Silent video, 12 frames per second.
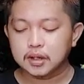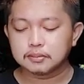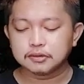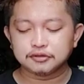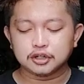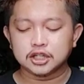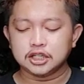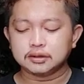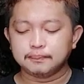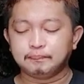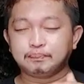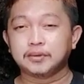before I eat
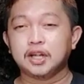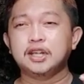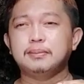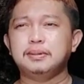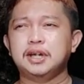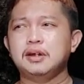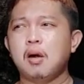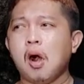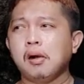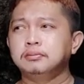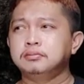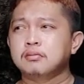and apply
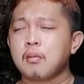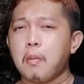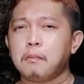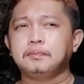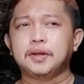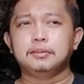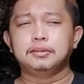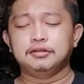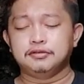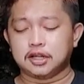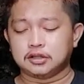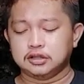
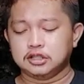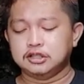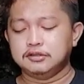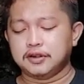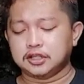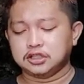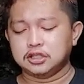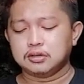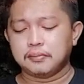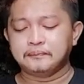disinfectant.